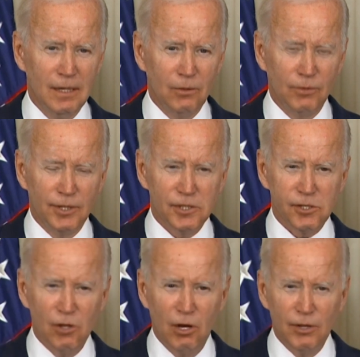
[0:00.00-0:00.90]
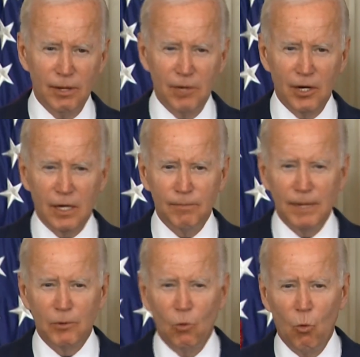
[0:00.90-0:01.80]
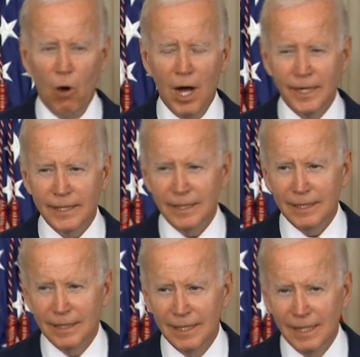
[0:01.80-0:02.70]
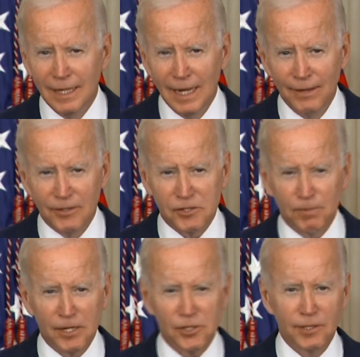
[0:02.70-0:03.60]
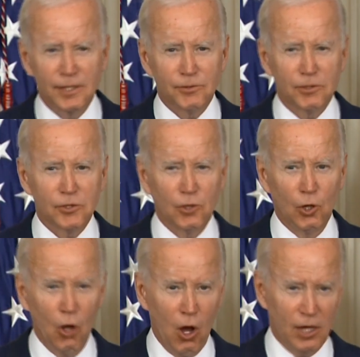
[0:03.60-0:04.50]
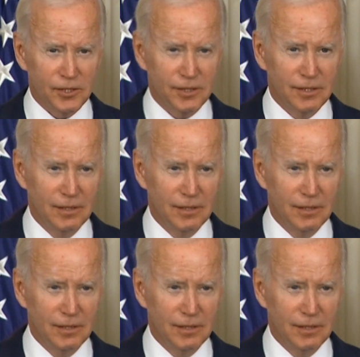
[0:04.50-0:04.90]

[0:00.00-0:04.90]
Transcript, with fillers: with this law, the American people won and the special interests lost.